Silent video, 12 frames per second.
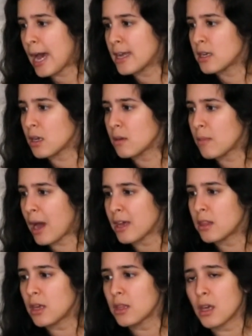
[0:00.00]
And
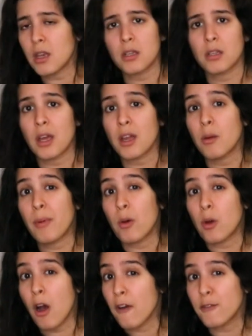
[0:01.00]
I think that
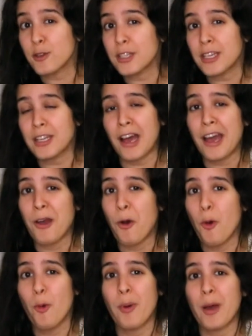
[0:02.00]
about covers it. I
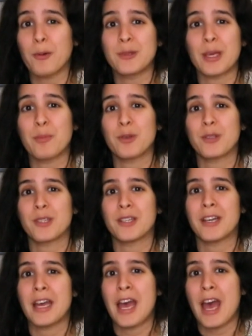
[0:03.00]
hope I was able
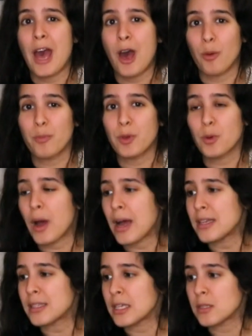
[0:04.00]
to help you
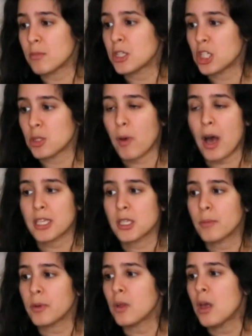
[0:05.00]
guys as much as
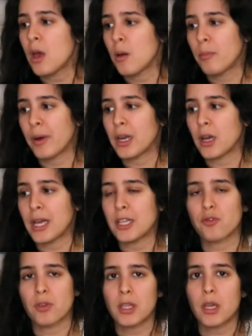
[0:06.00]
possible, but
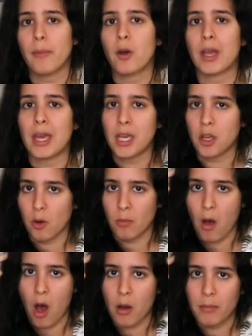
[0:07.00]
it's really about getting your
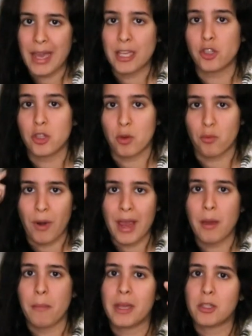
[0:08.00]
mom into the
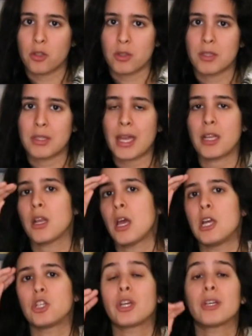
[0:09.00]
right mental state.
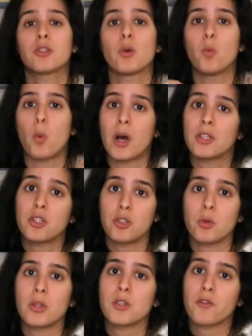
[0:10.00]
She has to want to
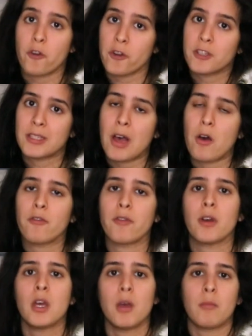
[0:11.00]
do this for herself,
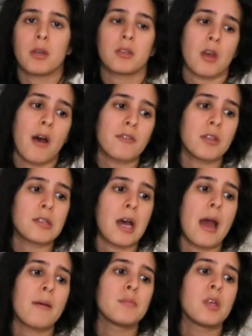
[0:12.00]
because
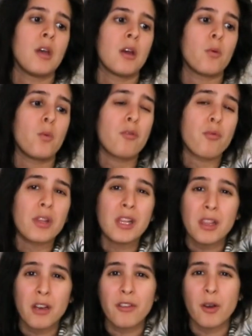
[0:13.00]
oftentimes we
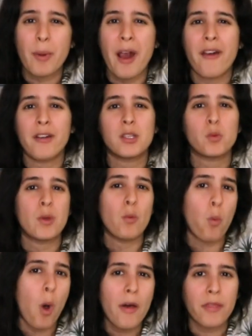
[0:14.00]
really love our parents. We
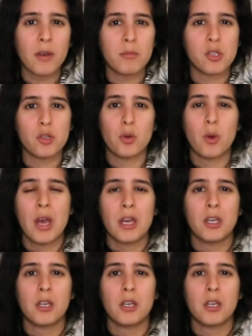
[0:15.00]
want them to,